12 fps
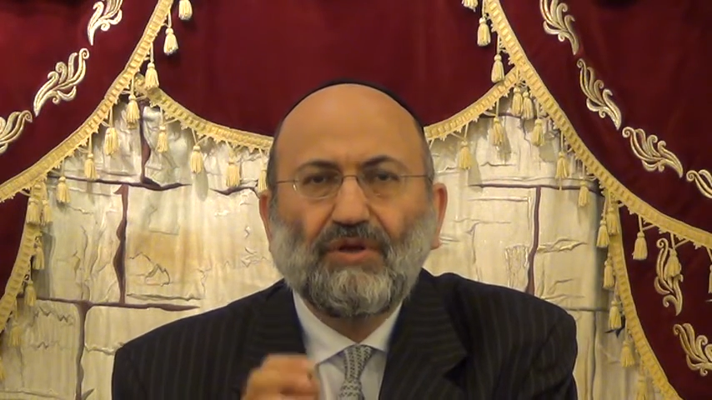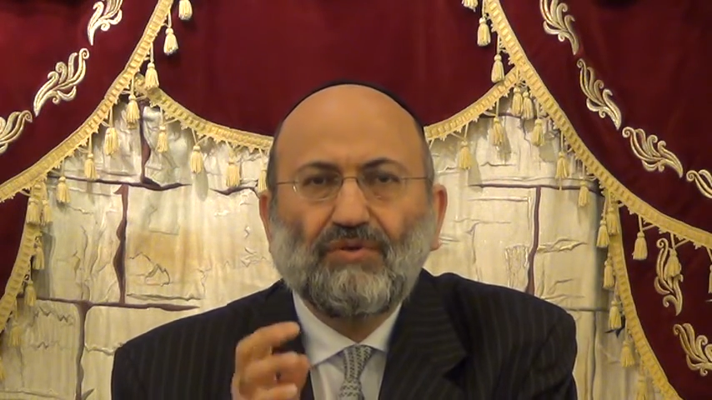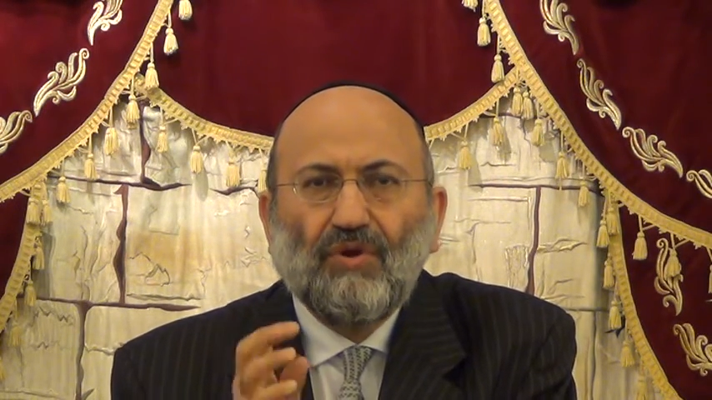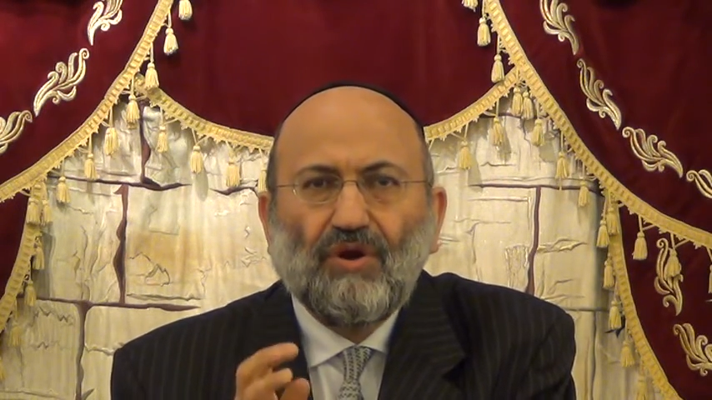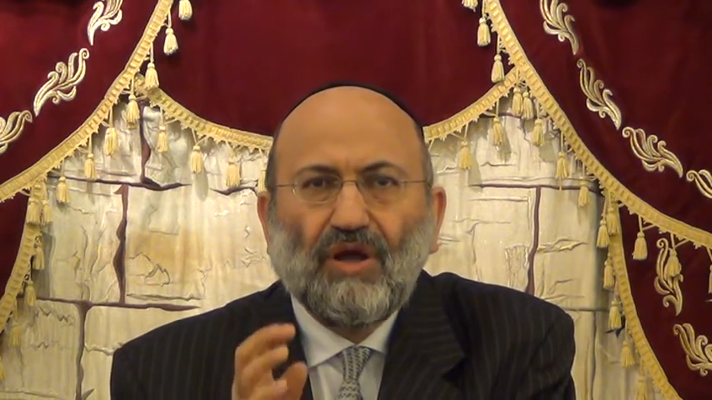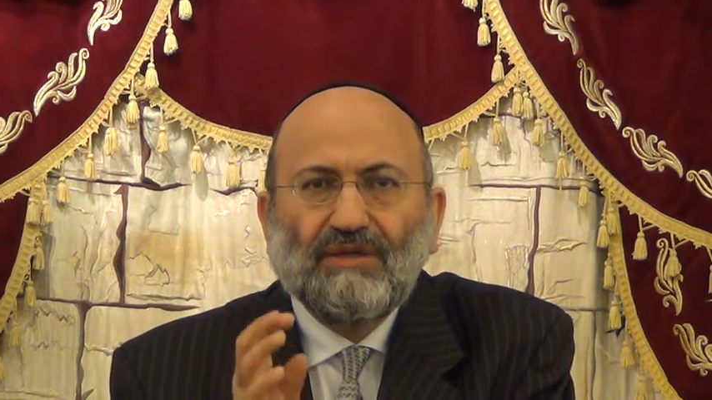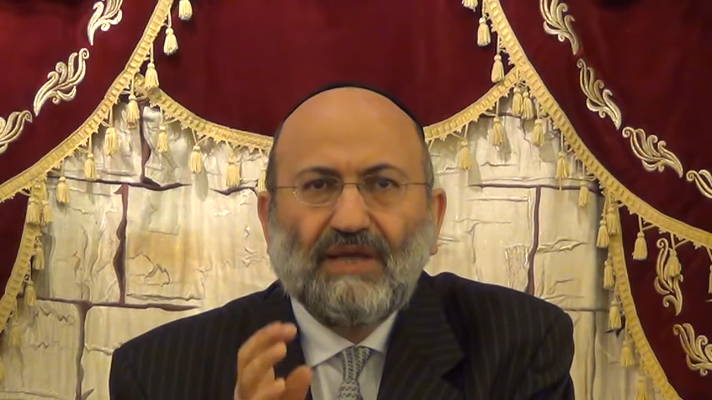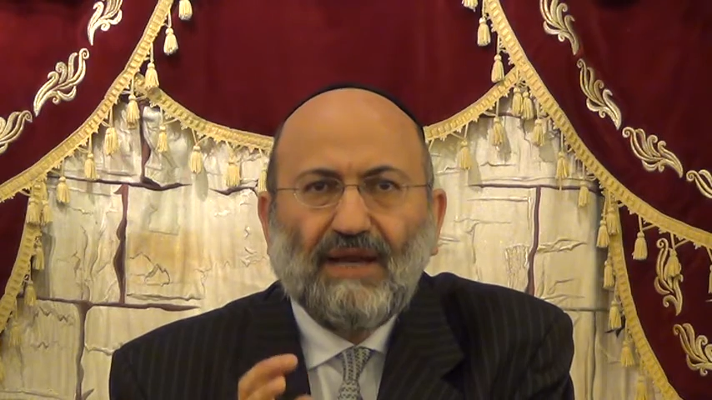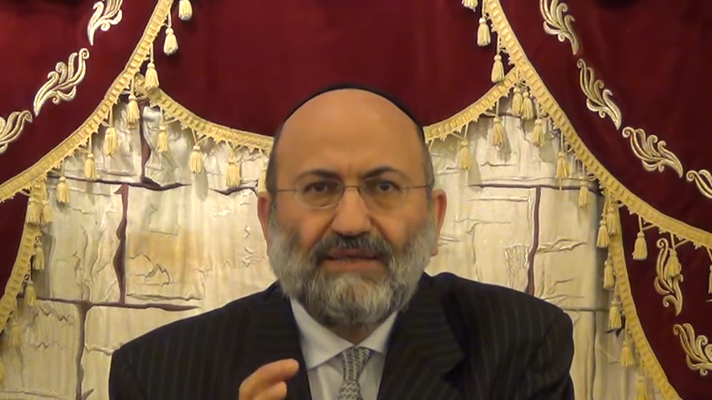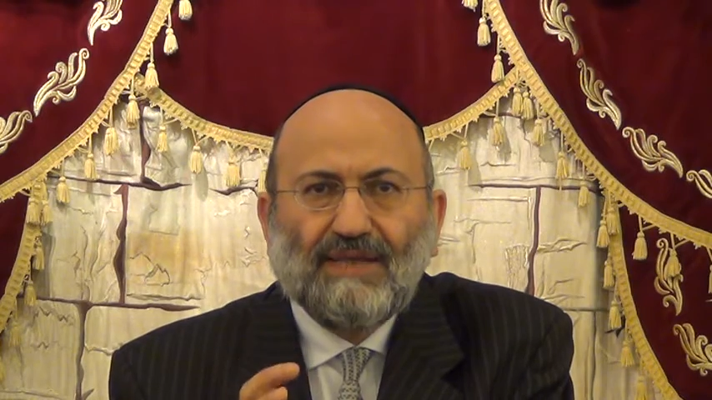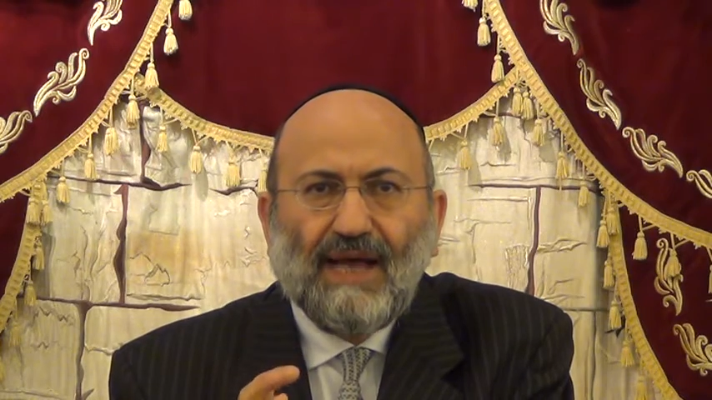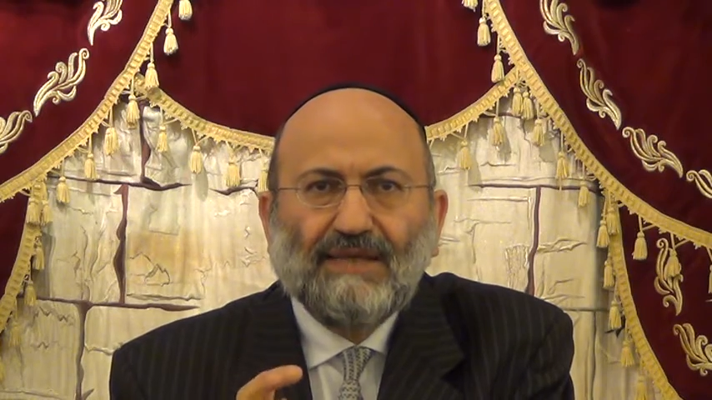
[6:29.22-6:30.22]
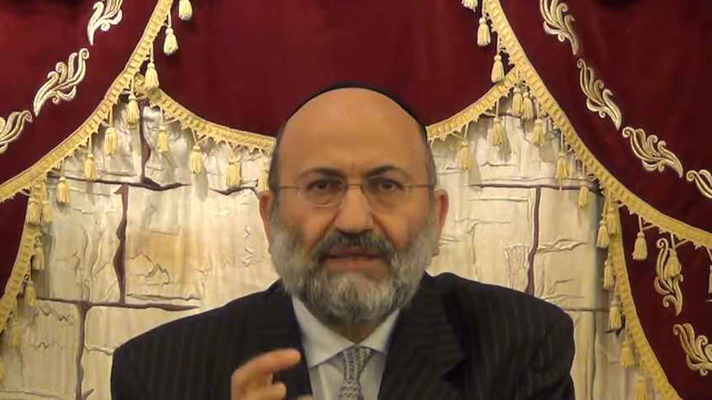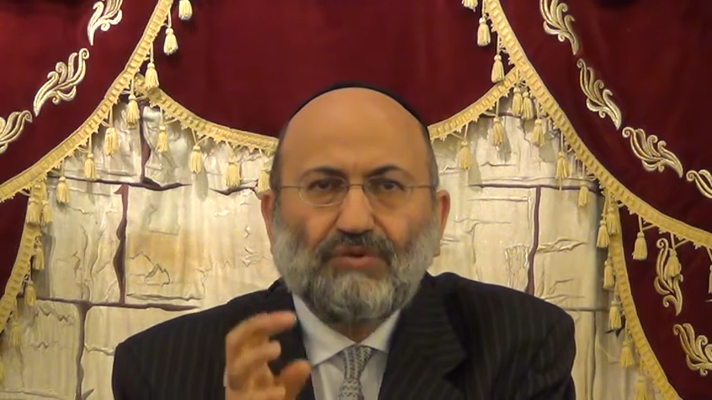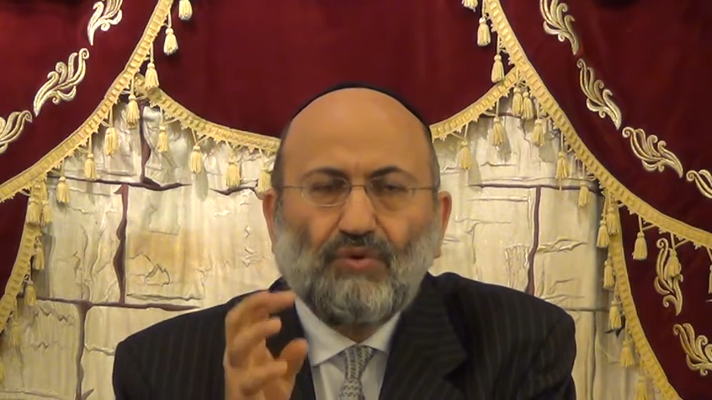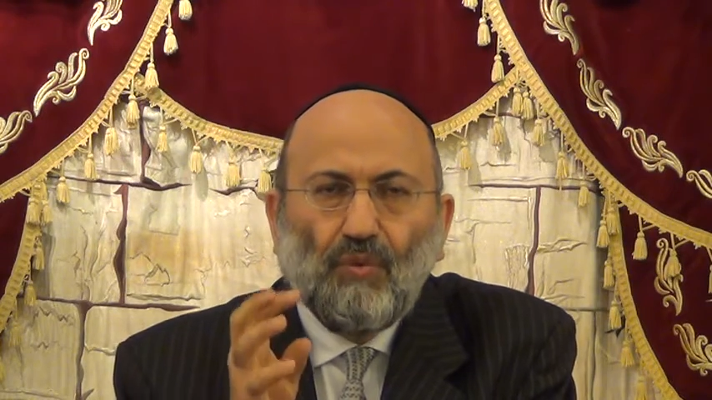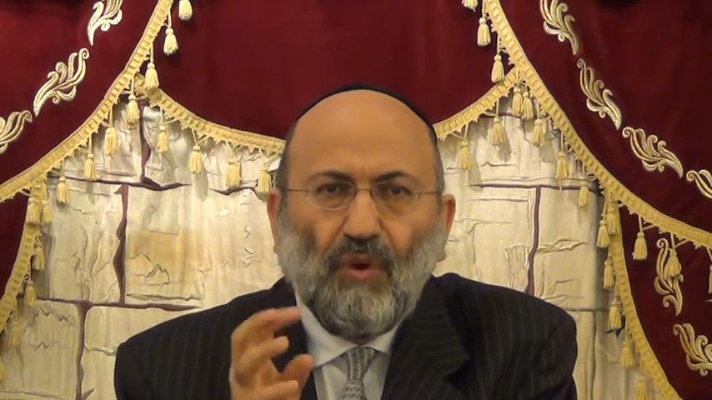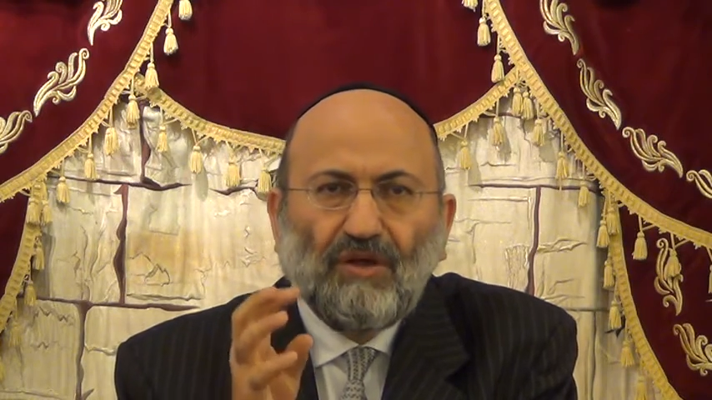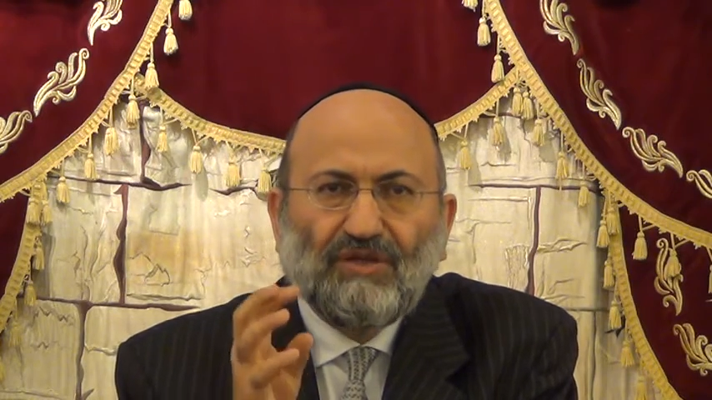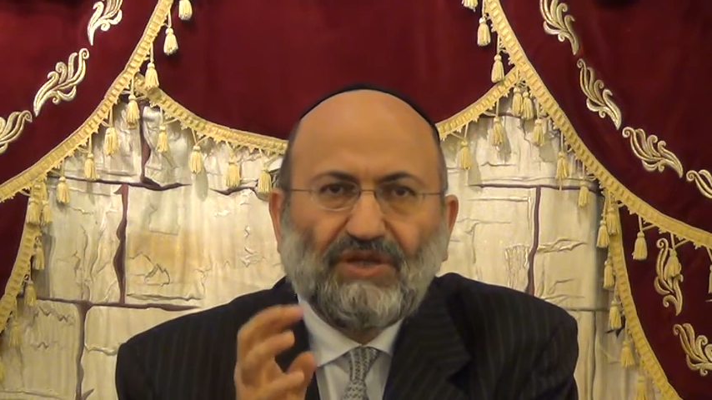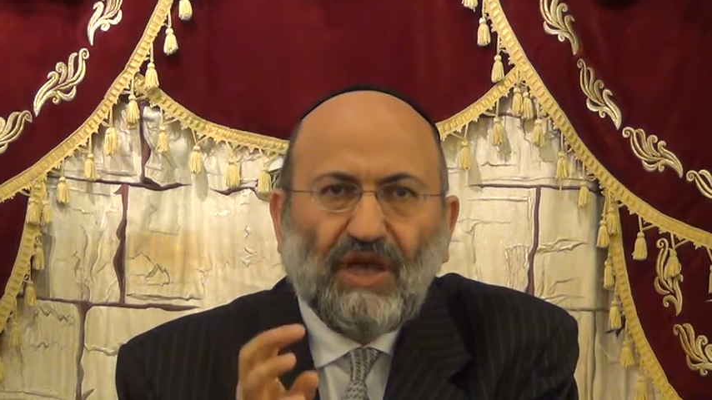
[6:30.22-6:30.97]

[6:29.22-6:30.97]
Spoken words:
Torah tells us you want